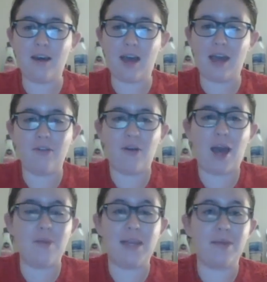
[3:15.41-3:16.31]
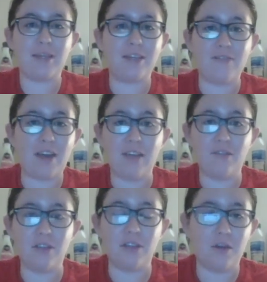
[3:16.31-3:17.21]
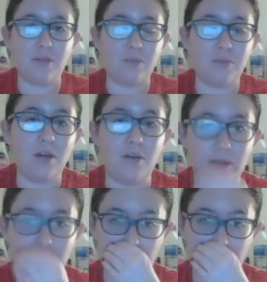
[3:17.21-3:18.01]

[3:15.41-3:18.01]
I don't know how many I'm going to find for the lonesome ghosts,